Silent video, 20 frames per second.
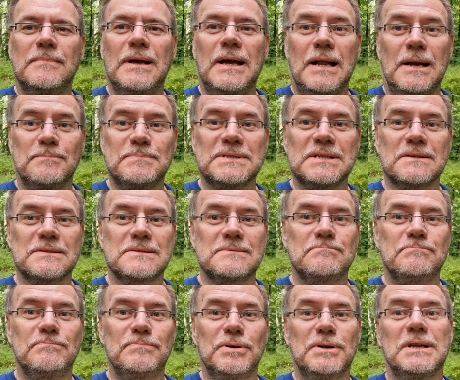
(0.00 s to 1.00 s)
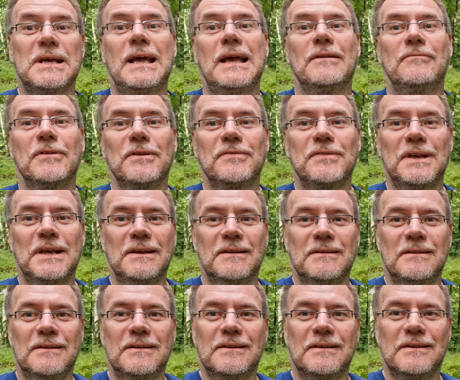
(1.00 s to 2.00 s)
helps us put everything
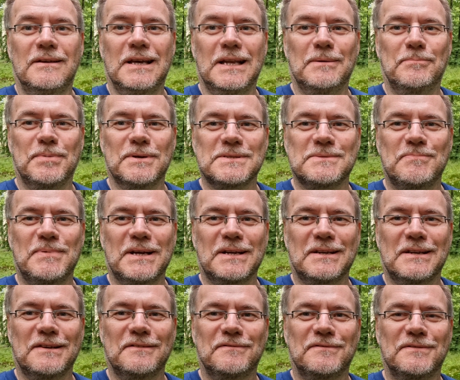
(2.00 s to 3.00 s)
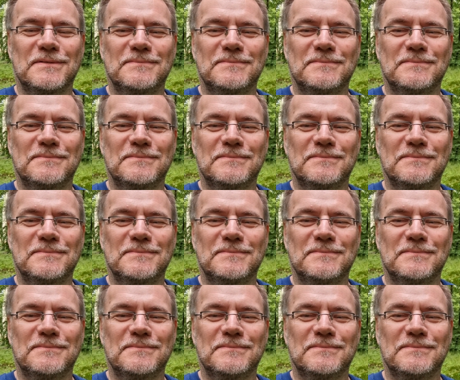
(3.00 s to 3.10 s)
in perspective.